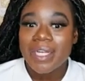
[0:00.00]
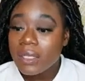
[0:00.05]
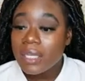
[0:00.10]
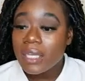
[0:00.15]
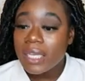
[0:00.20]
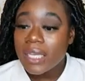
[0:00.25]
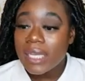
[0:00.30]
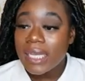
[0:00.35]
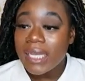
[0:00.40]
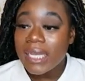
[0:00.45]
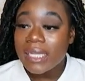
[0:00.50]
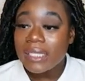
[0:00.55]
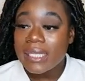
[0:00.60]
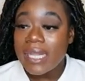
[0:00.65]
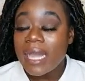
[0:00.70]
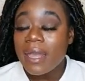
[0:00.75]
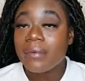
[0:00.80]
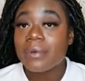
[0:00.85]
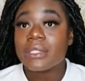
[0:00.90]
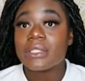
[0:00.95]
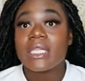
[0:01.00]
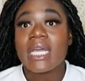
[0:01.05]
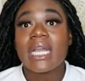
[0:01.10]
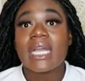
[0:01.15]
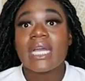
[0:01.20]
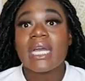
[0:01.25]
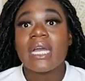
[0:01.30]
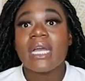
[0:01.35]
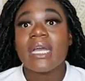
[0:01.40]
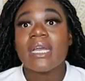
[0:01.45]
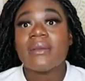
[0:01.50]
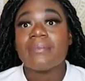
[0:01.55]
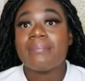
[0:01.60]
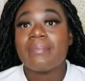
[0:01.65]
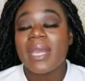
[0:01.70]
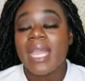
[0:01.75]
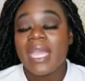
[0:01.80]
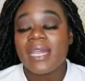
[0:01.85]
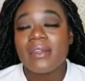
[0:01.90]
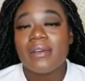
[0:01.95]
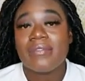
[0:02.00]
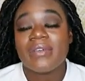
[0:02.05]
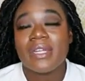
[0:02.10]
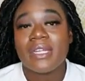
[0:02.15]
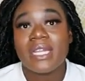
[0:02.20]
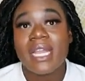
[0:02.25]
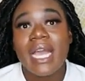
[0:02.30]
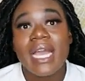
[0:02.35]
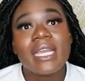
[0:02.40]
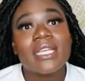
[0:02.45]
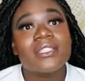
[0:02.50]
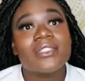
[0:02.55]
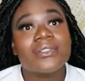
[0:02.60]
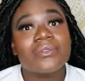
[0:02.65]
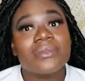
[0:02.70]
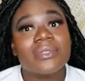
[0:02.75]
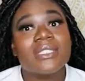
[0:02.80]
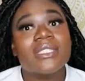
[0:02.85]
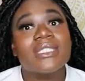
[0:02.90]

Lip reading: Yeah, that was like a pain of a 9 to a